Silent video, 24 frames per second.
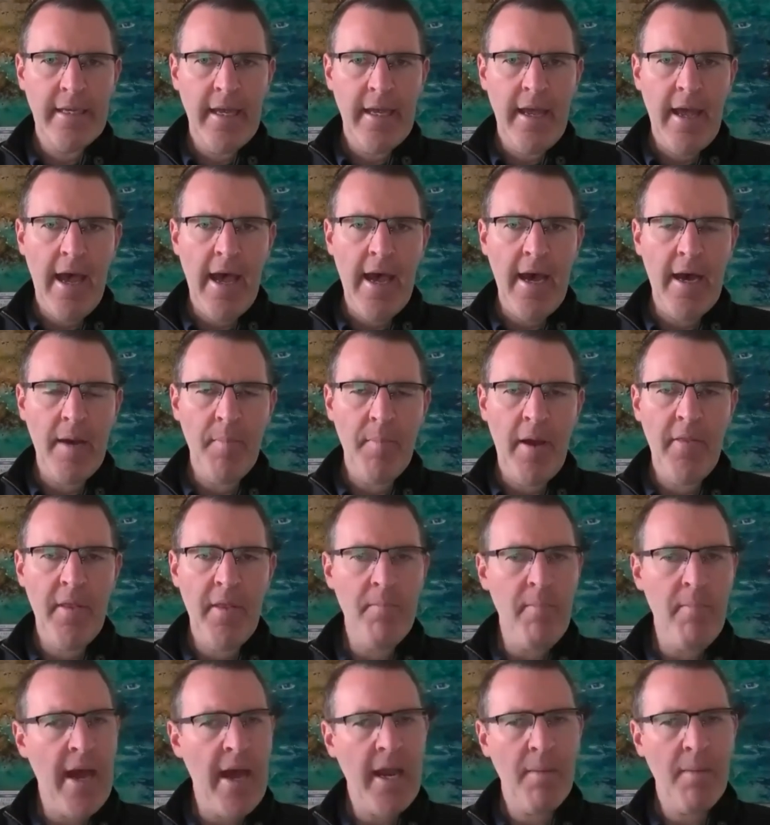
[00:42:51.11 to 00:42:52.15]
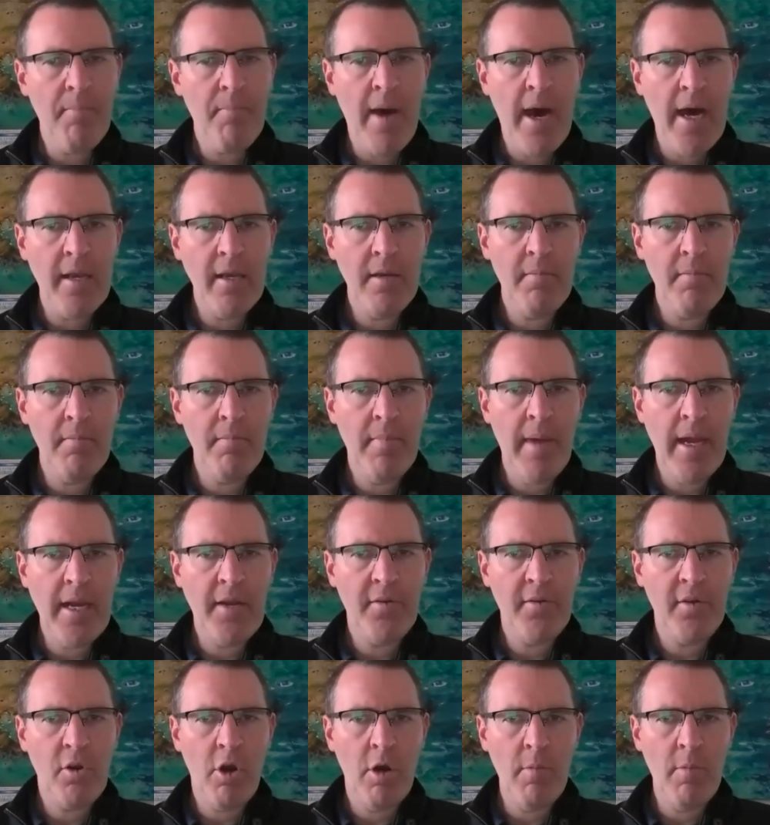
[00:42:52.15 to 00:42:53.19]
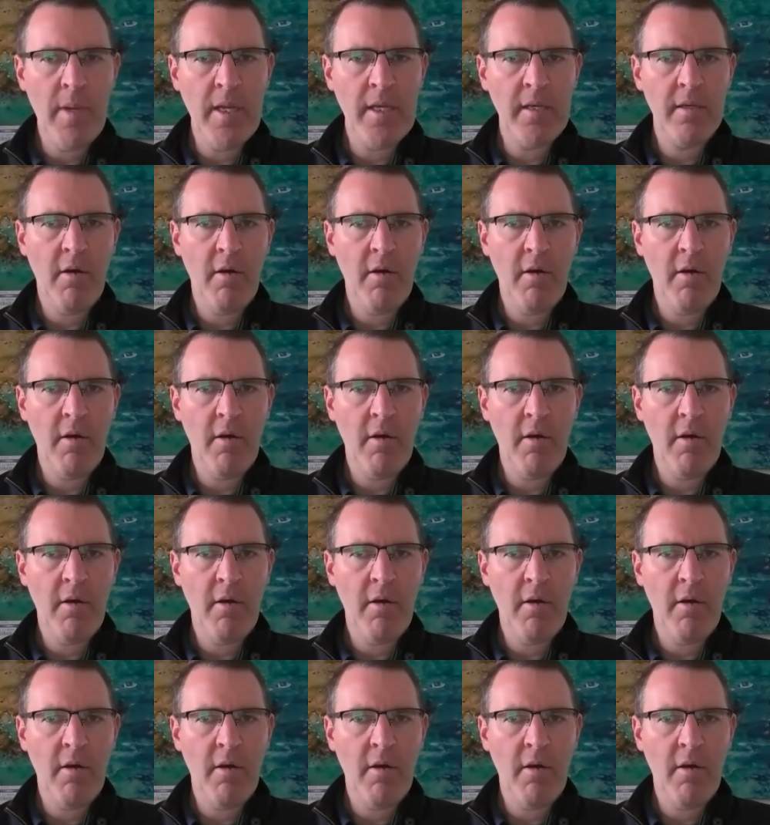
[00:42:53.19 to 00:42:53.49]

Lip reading: And then Martin makes a comment,